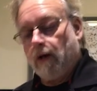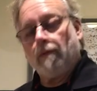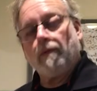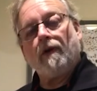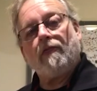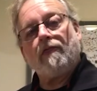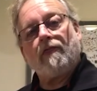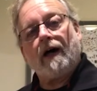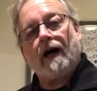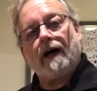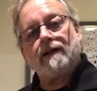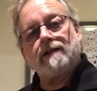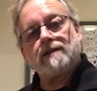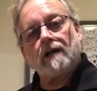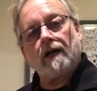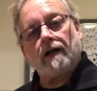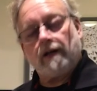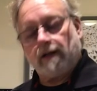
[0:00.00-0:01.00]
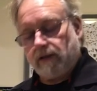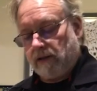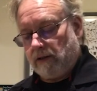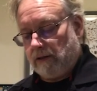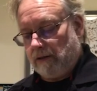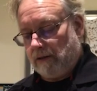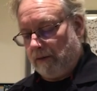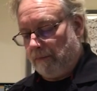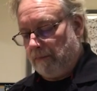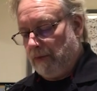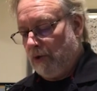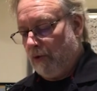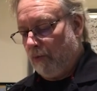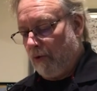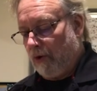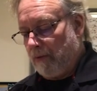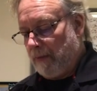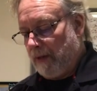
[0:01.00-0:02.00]
with that uh, uh,
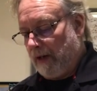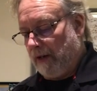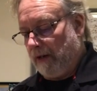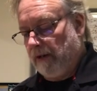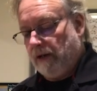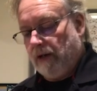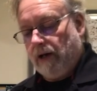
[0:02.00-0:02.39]
mealworm in it.